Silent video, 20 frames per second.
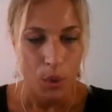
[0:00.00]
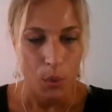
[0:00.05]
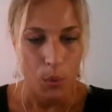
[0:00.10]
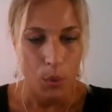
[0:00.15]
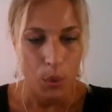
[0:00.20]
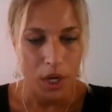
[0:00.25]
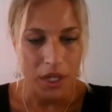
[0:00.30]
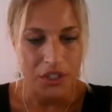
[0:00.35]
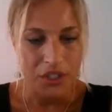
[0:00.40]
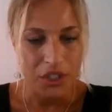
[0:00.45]

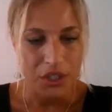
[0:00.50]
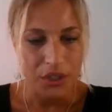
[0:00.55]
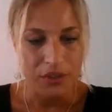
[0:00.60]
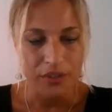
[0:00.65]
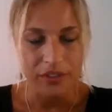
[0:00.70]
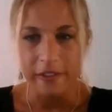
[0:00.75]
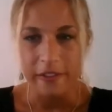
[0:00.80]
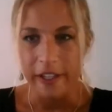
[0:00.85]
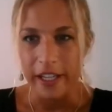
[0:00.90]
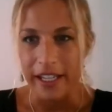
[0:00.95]
what do you
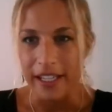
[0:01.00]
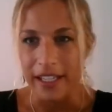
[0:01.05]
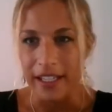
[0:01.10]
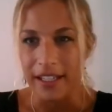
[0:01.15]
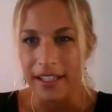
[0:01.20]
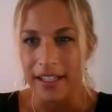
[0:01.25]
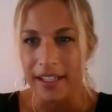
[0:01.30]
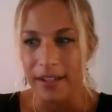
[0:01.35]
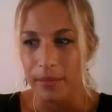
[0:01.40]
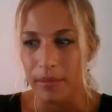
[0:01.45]

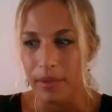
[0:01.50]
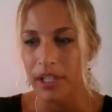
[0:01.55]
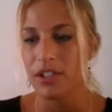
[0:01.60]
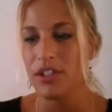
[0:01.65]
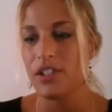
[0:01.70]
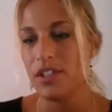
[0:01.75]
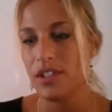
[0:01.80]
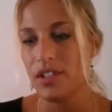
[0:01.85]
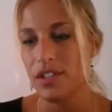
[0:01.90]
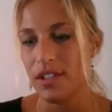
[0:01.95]
think,
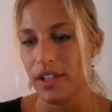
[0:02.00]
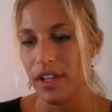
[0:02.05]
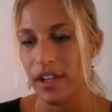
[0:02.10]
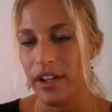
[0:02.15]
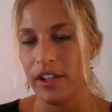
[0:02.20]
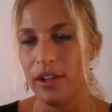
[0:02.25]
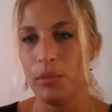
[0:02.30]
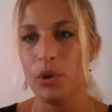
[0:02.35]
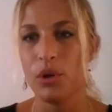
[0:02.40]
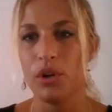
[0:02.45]
because
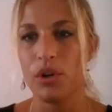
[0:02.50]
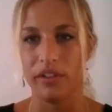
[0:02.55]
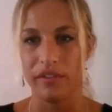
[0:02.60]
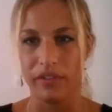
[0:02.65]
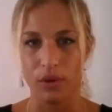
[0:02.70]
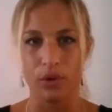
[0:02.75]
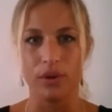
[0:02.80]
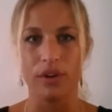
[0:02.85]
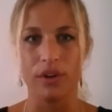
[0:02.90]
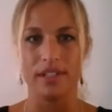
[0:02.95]
the book,
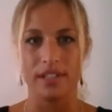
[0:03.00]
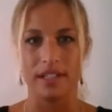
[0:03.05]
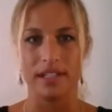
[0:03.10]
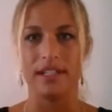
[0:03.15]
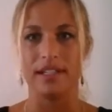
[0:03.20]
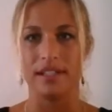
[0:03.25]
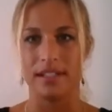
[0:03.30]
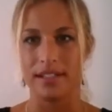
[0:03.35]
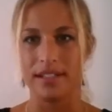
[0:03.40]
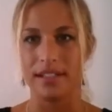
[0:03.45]
of course,
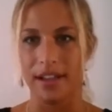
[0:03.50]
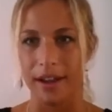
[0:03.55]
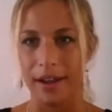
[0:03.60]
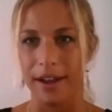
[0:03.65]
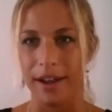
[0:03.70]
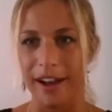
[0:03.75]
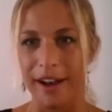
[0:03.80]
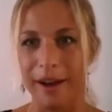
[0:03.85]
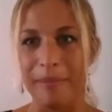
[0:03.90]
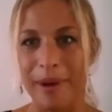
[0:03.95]
is
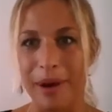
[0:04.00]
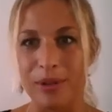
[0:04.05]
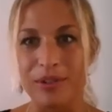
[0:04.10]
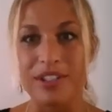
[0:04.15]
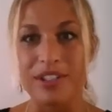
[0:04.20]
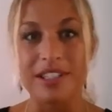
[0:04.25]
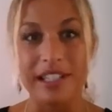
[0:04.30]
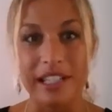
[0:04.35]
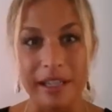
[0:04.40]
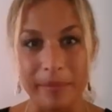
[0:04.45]

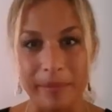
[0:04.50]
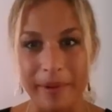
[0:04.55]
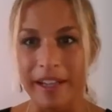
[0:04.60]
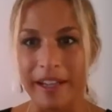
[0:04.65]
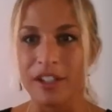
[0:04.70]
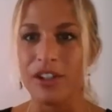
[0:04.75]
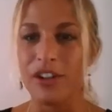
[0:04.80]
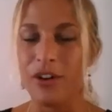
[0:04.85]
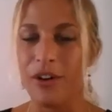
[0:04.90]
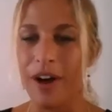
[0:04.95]
about
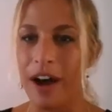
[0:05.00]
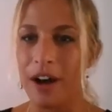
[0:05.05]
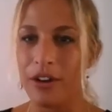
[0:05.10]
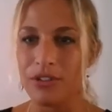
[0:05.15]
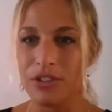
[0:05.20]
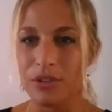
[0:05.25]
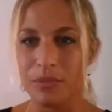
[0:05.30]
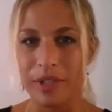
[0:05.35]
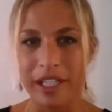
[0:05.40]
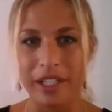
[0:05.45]
sleeping, you know, how
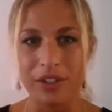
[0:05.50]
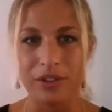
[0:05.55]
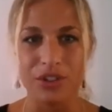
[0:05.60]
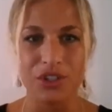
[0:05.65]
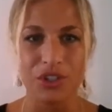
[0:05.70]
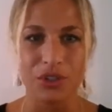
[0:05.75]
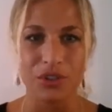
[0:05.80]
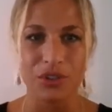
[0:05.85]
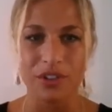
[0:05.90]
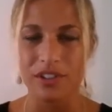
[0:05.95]
to bring your
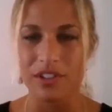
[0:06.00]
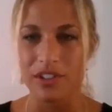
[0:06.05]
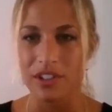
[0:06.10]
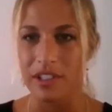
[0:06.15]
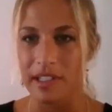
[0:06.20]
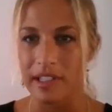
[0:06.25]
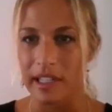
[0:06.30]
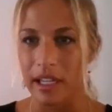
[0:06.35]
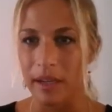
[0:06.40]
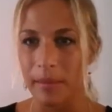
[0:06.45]
children to
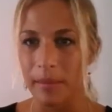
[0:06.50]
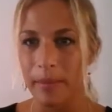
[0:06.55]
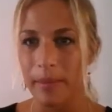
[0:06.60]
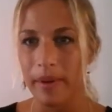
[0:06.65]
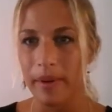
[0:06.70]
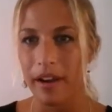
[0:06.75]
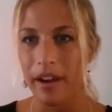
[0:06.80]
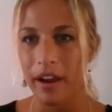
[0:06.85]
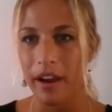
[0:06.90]
sleep.